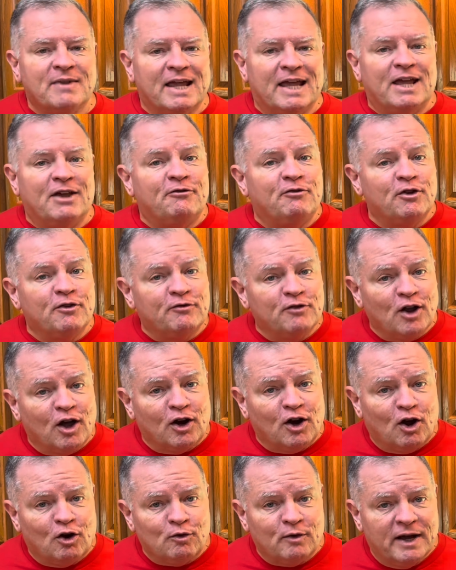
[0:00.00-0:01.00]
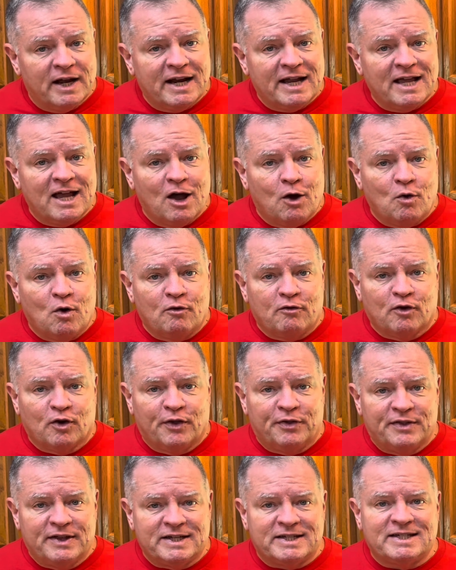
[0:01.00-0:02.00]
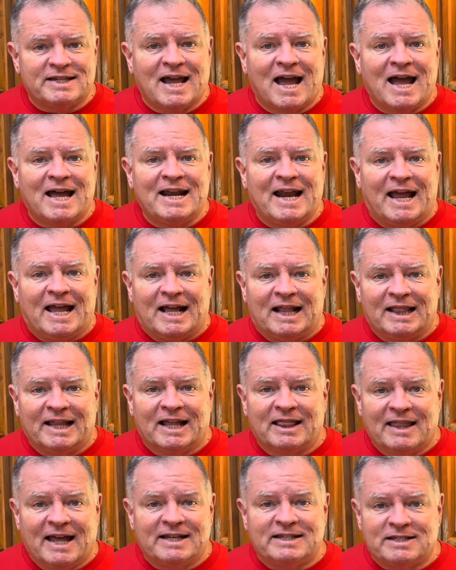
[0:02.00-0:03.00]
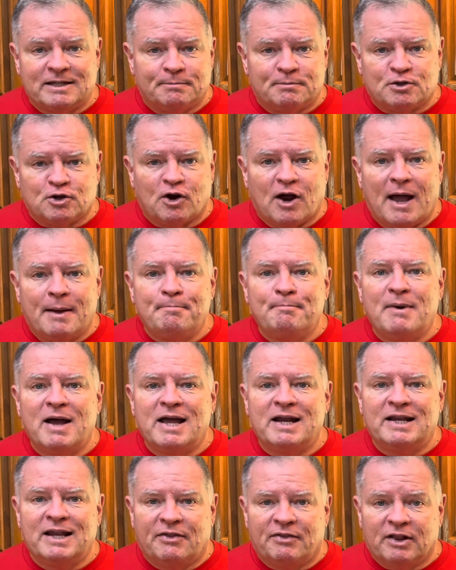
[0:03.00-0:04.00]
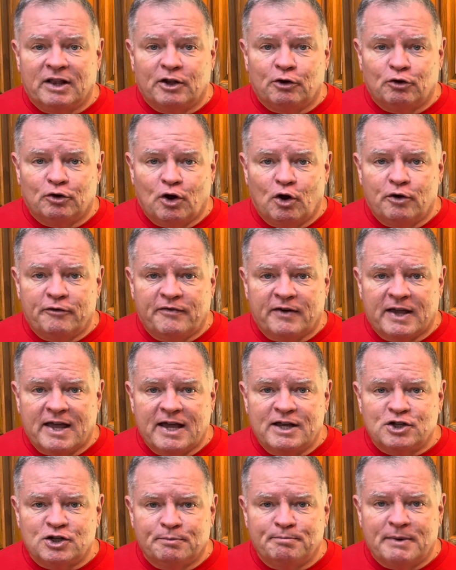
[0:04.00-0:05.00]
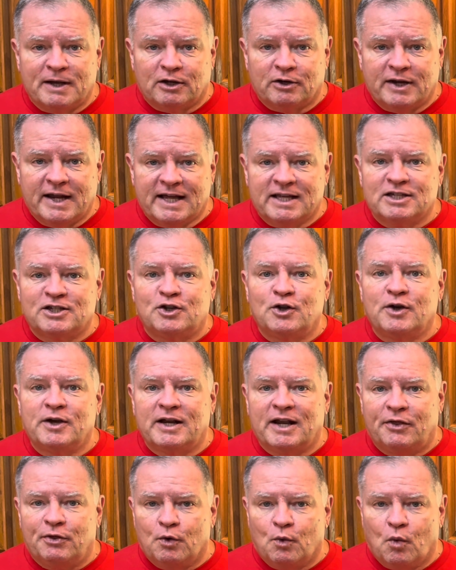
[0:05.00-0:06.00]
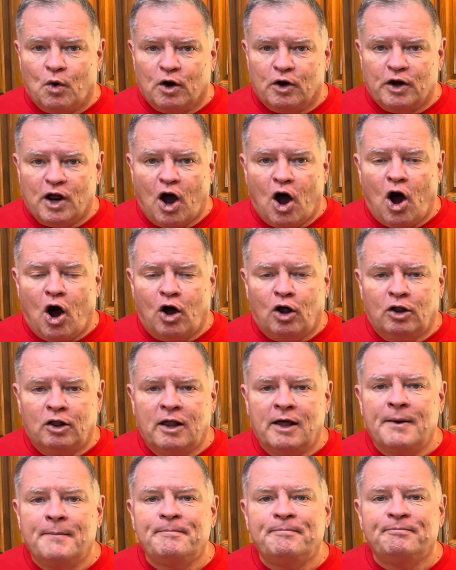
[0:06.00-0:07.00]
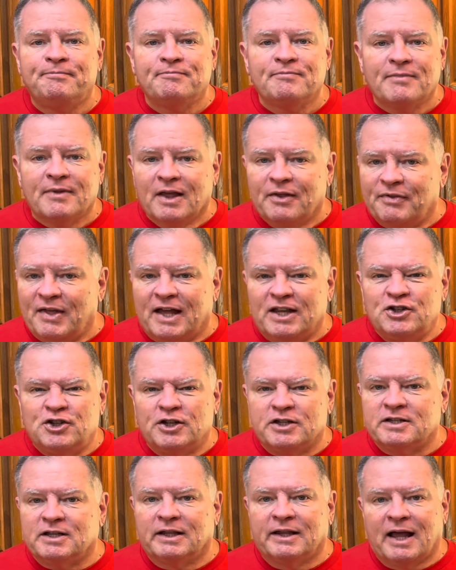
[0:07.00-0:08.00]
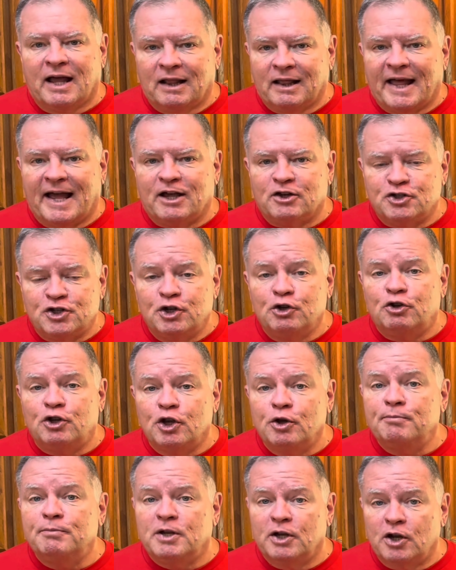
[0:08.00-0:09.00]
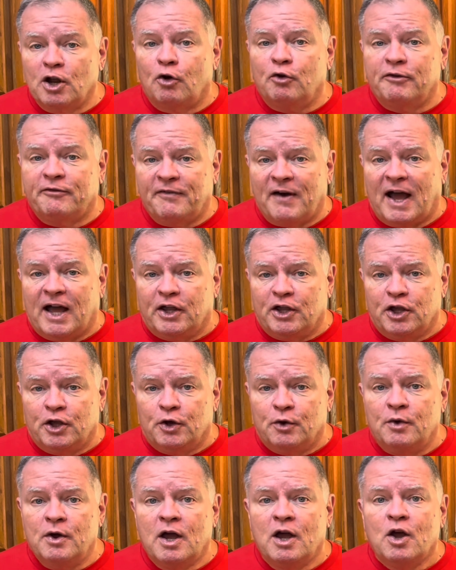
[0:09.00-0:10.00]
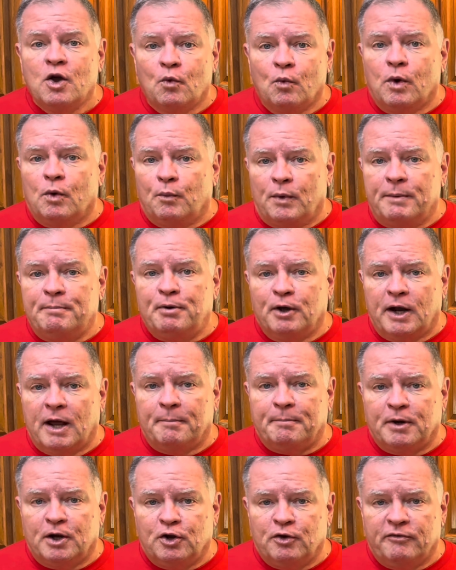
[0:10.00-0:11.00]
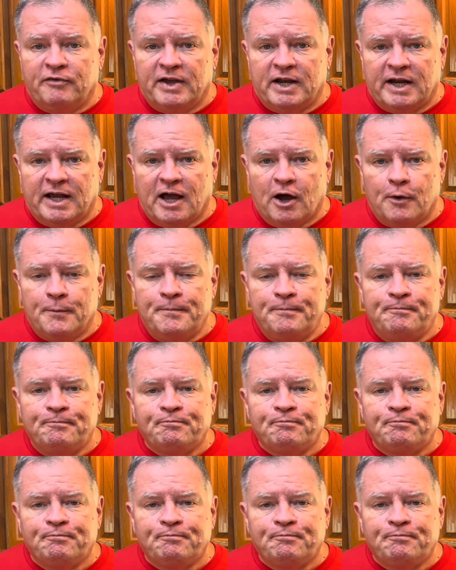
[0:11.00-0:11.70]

If you've not already, go over on this side and click that subscribe button and the little notification bell next to it and the word all. That just allows YouTube to notify you when we put up a new video.